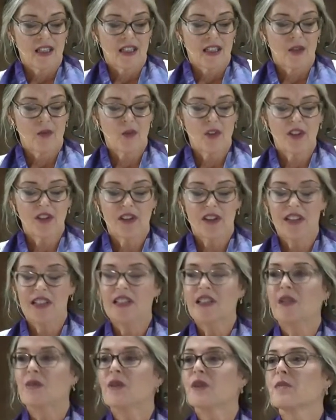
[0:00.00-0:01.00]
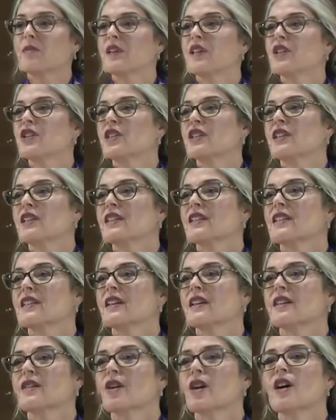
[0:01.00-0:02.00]
And one of the things I want to mention that's
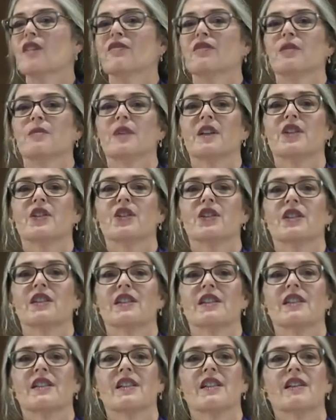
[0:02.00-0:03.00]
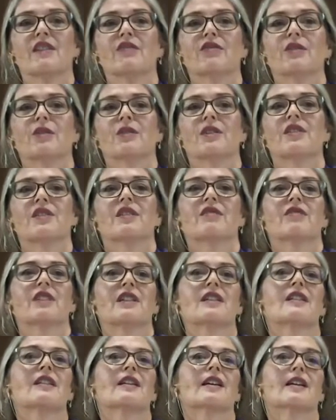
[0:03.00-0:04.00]
not often mentioned is the influence of
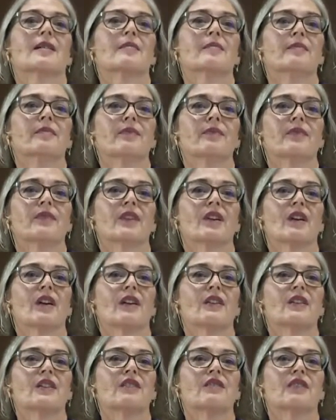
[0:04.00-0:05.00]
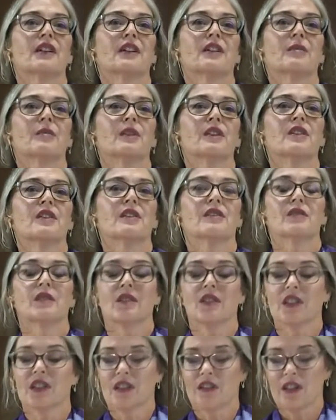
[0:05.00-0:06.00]
Islam on the development of
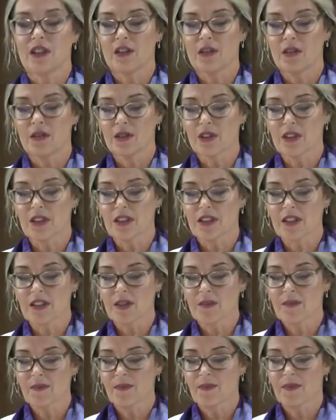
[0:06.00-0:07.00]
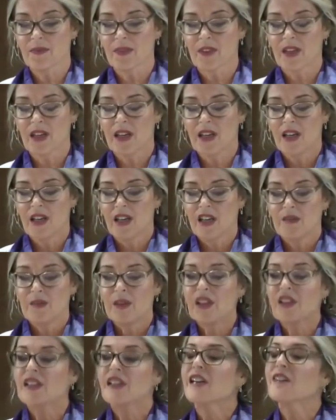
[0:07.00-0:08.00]
Unitarian Universalism.
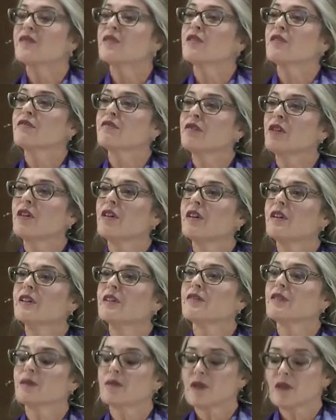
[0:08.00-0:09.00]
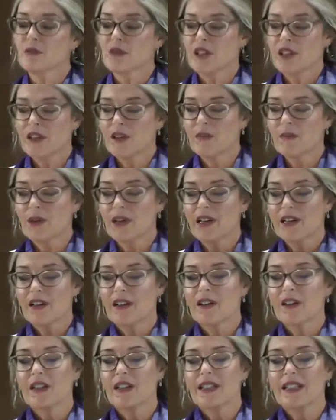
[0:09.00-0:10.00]
Because after the fall of the Roman
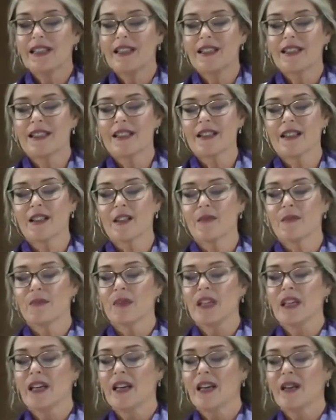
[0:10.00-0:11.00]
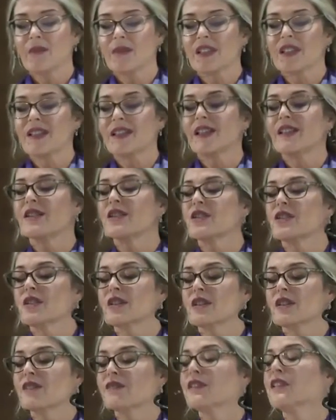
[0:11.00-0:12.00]
Empire, Islam became the
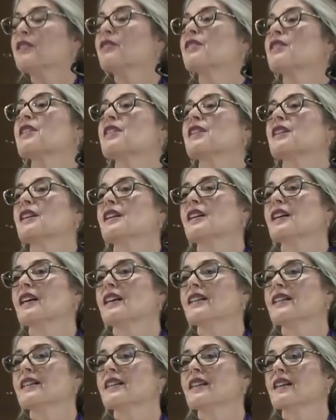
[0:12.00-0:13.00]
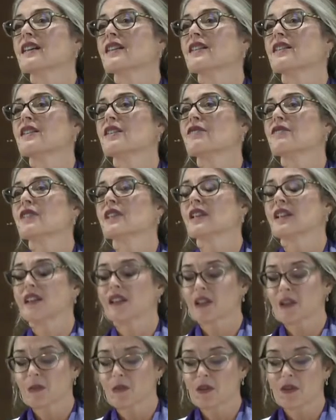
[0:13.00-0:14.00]
center of literacy and scientific
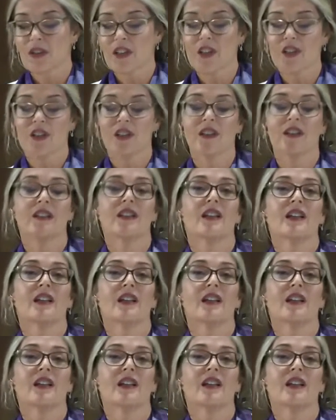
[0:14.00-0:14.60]
exploration.